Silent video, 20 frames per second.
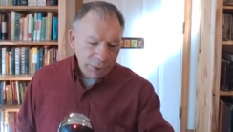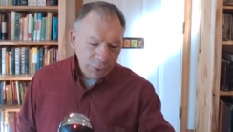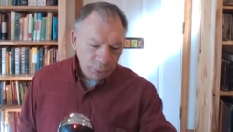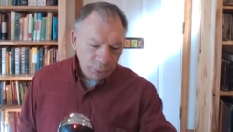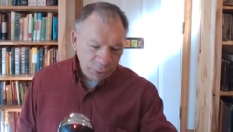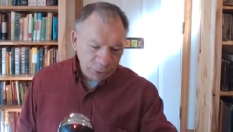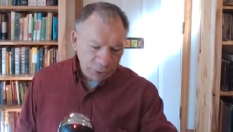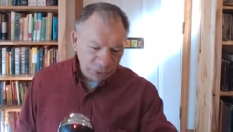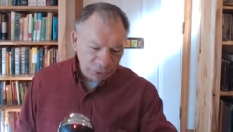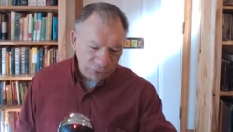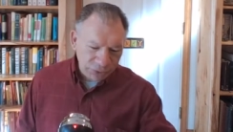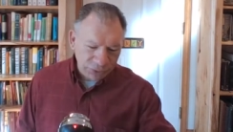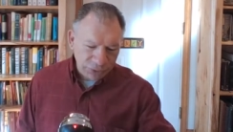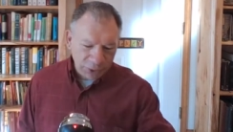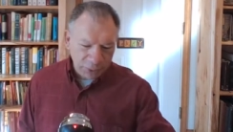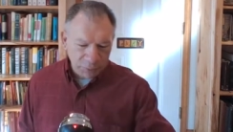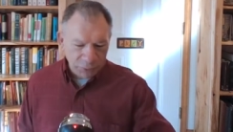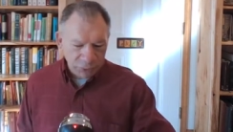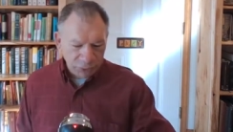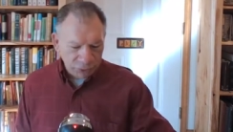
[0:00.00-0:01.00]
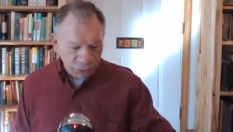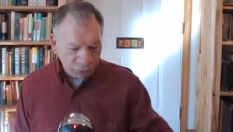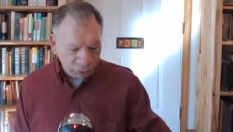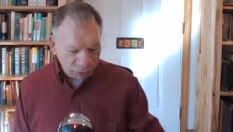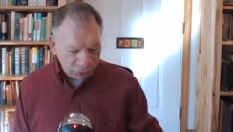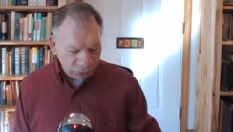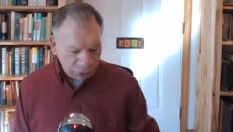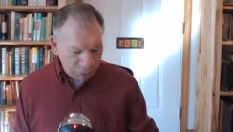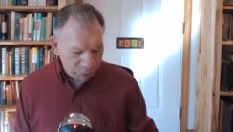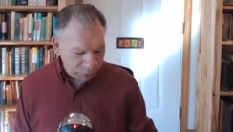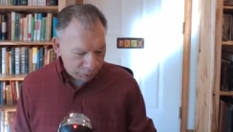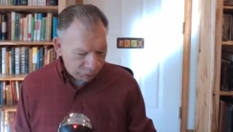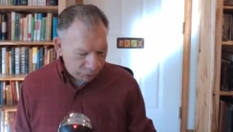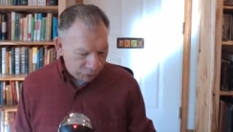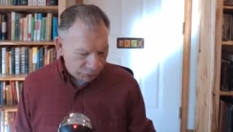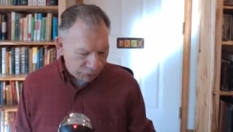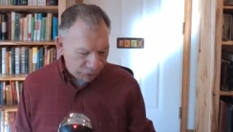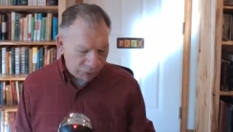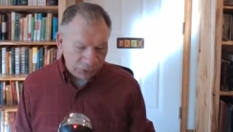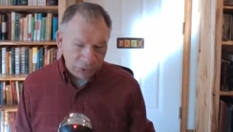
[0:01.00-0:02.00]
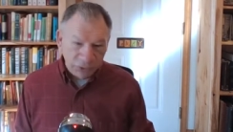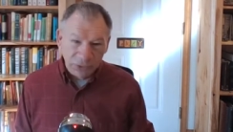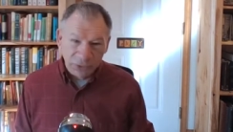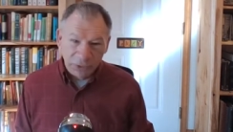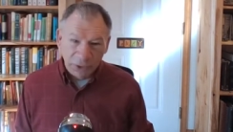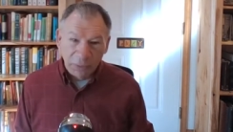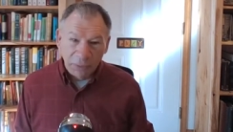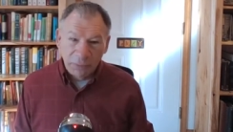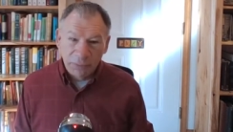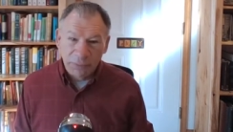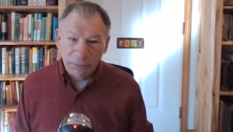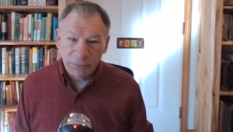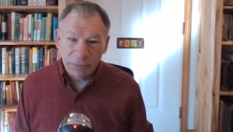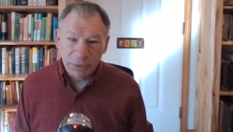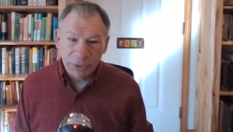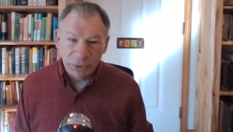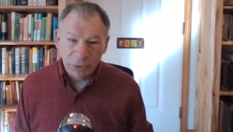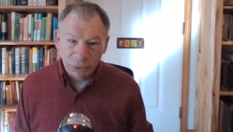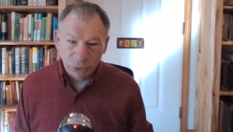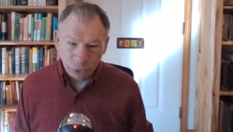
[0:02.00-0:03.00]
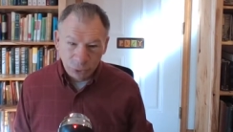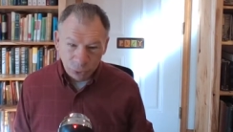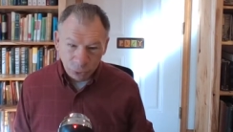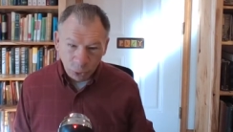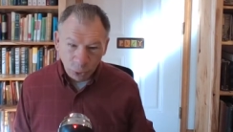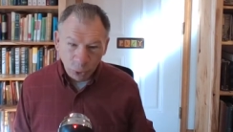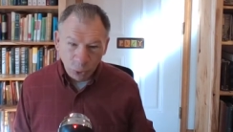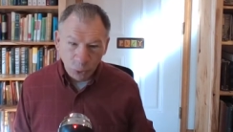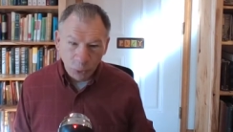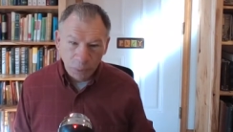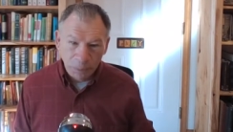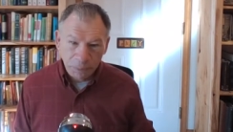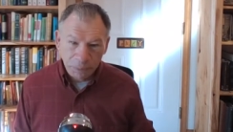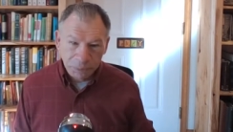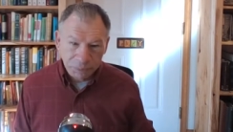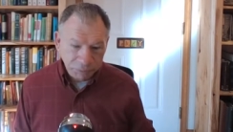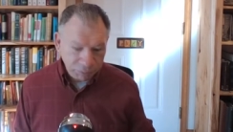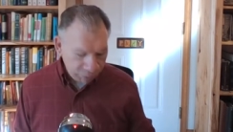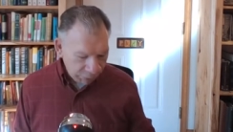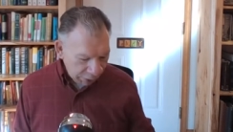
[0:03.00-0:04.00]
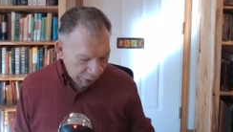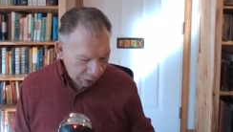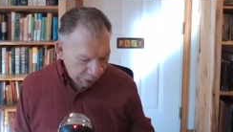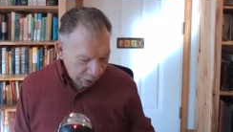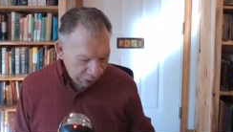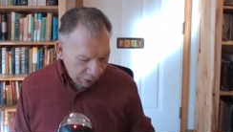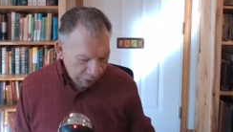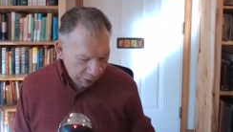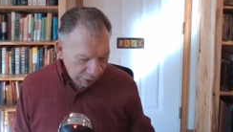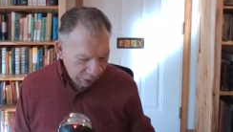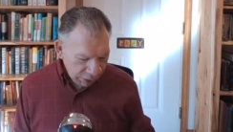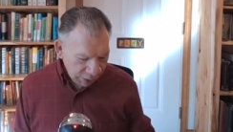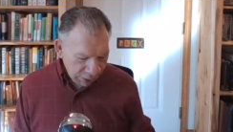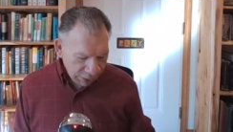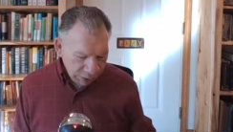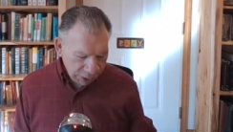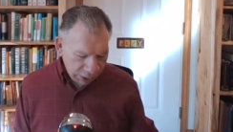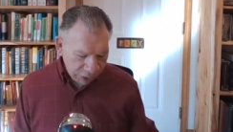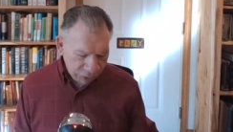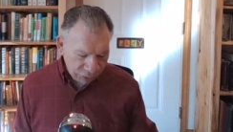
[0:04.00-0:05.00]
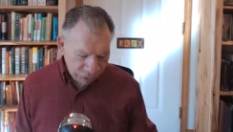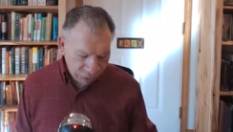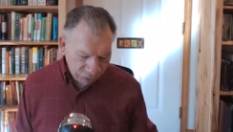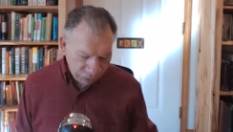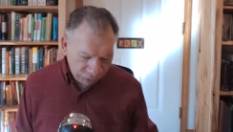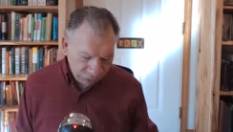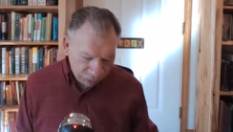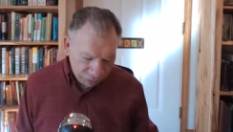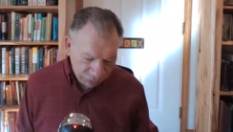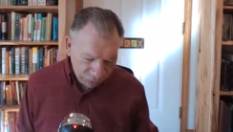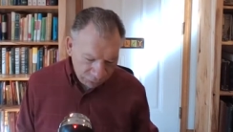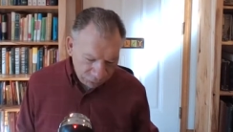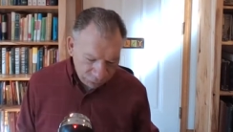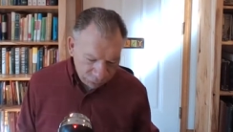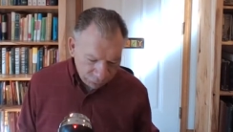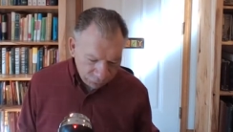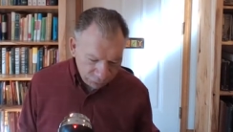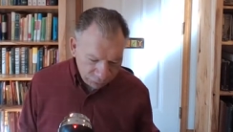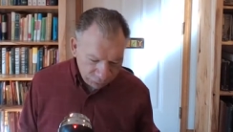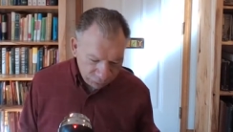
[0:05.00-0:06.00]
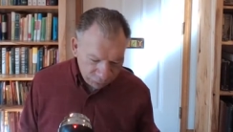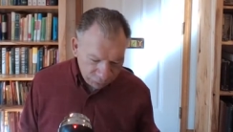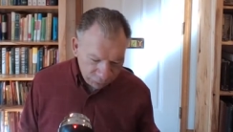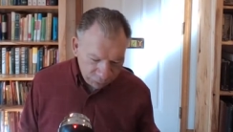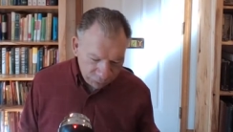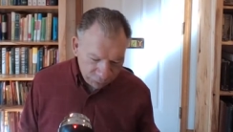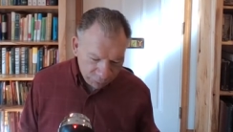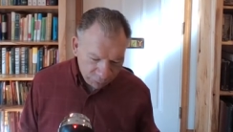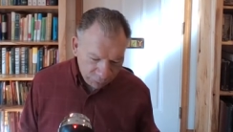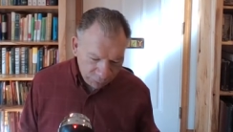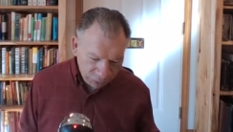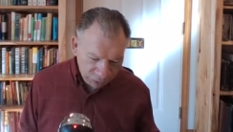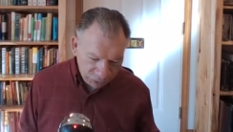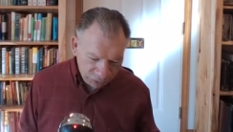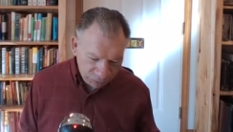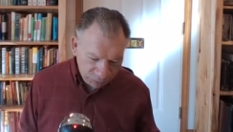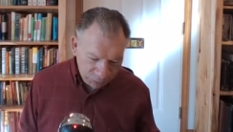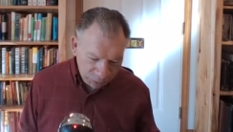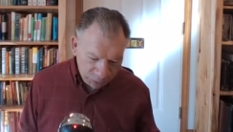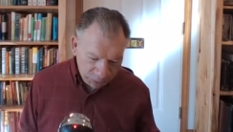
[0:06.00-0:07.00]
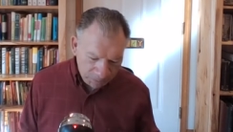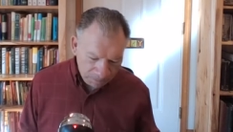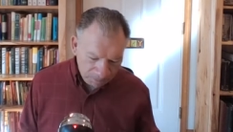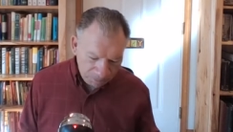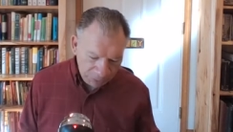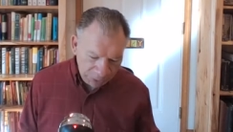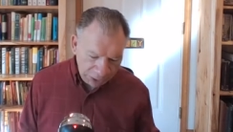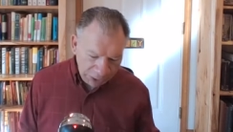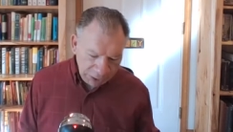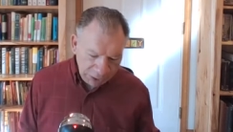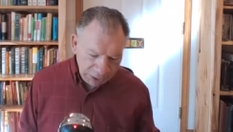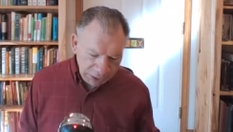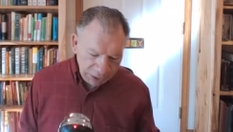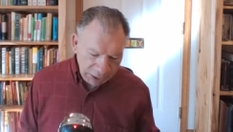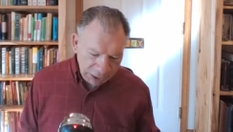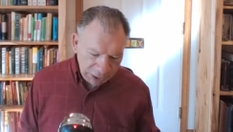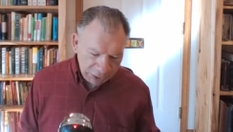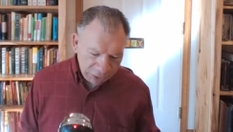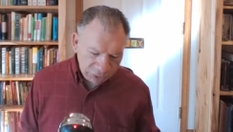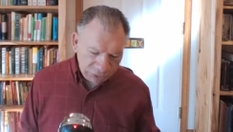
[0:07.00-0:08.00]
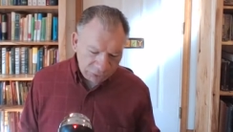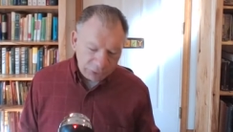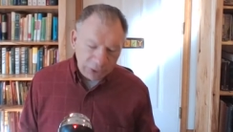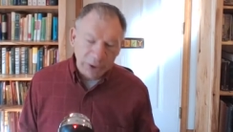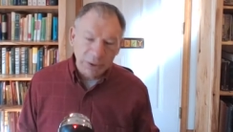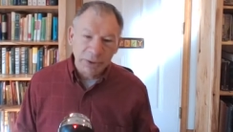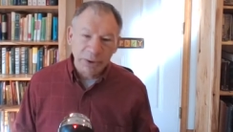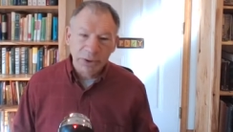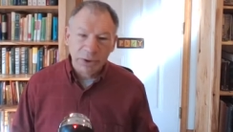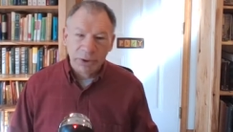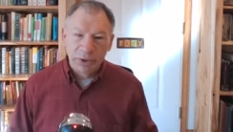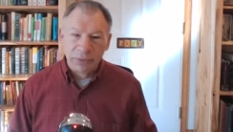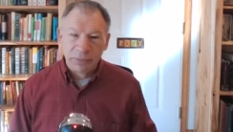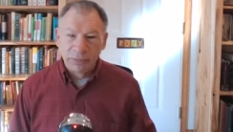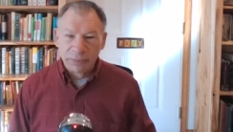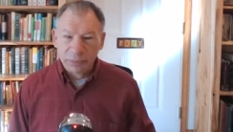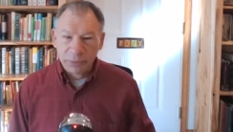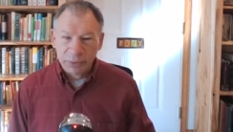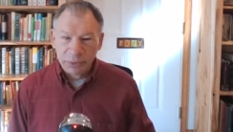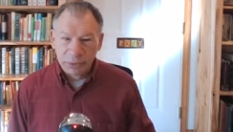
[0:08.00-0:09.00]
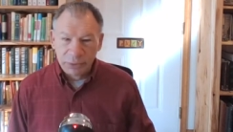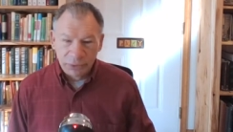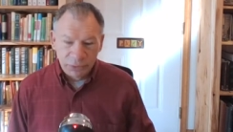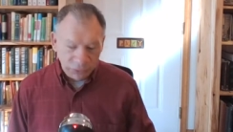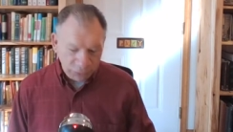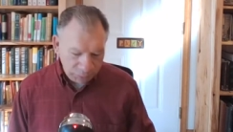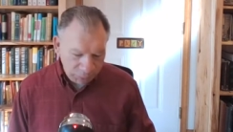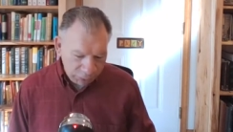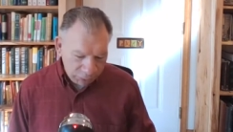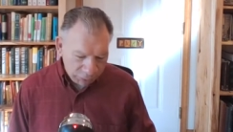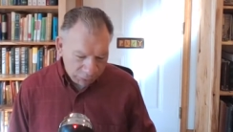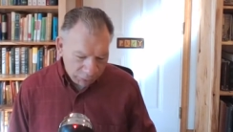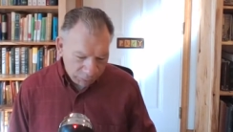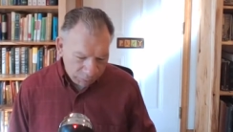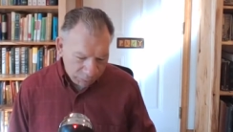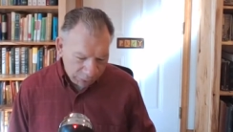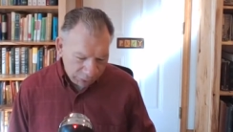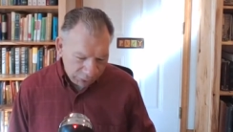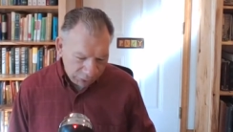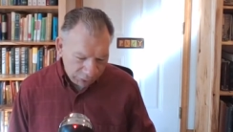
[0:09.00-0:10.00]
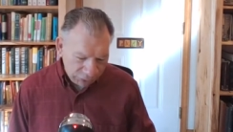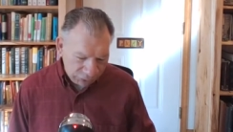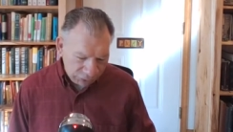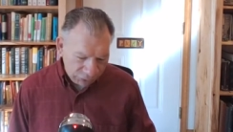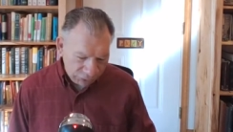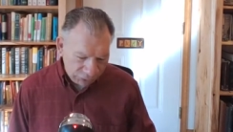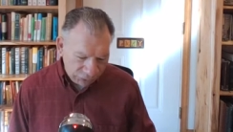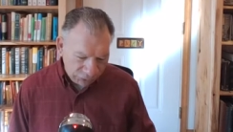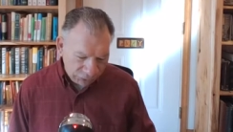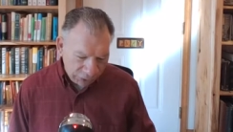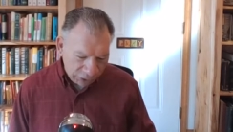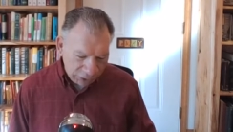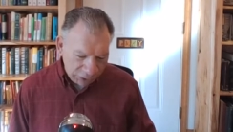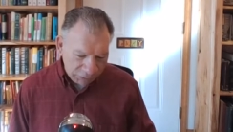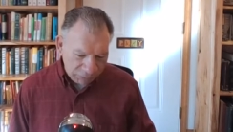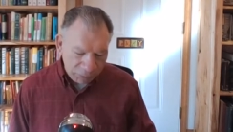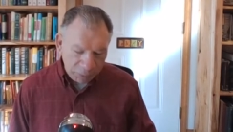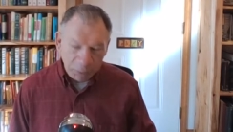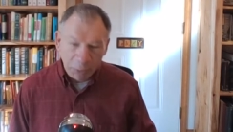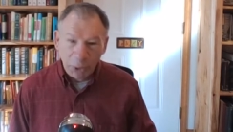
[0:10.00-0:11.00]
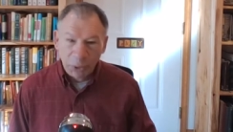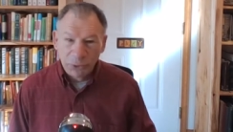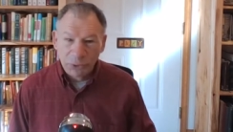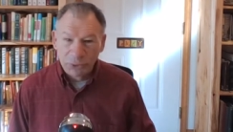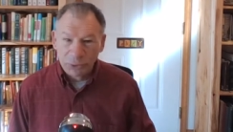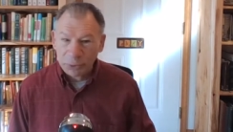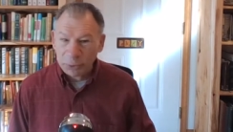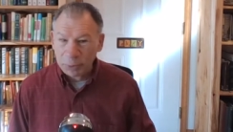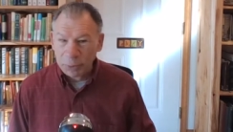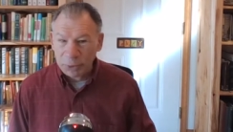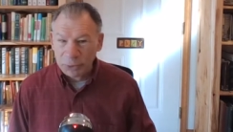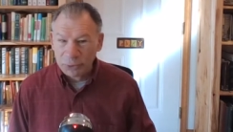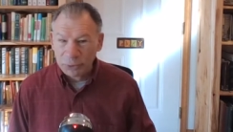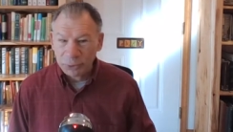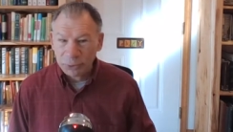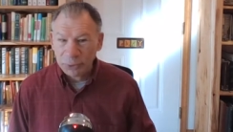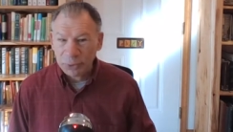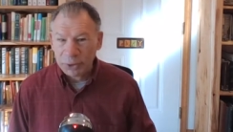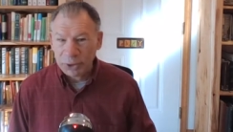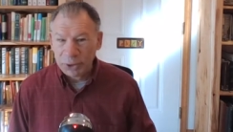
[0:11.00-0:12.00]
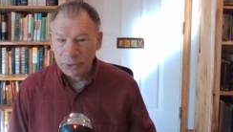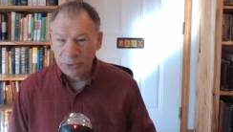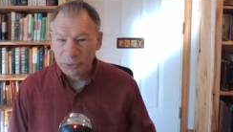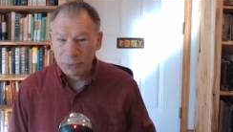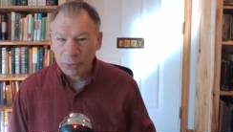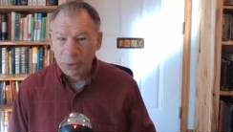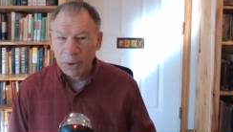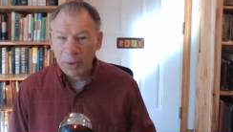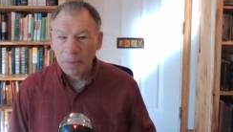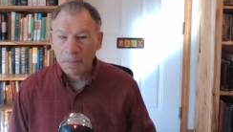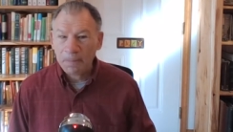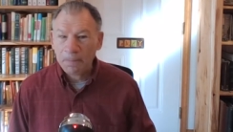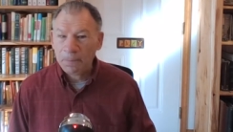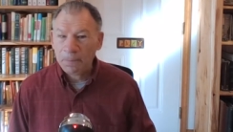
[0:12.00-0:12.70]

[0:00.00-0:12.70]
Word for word: What is temperance? Well, temperance is self control. Okay, so self control is a fruit of the Holy Spirit. And it's not only a fruit of the Spirit, but it's a sign of emotional maturity as well.